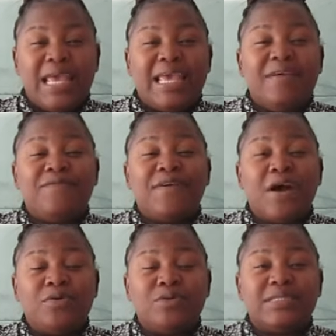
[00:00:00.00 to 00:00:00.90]
He
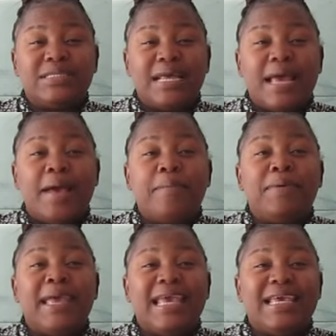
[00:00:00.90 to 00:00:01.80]
found a
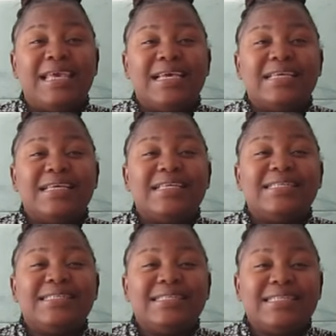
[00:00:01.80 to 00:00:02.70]
pig
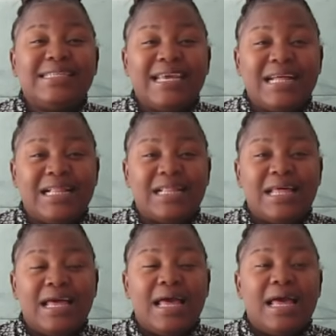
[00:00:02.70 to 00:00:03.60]
still
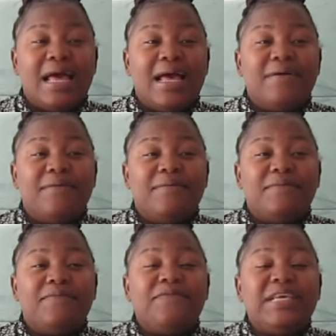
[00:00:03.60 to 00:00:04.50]

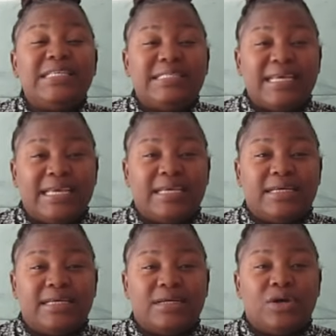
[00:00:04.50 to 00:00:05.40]
feasting
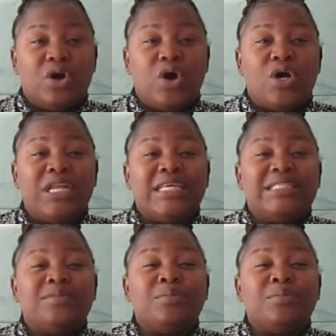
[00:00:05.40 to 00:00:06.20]
on his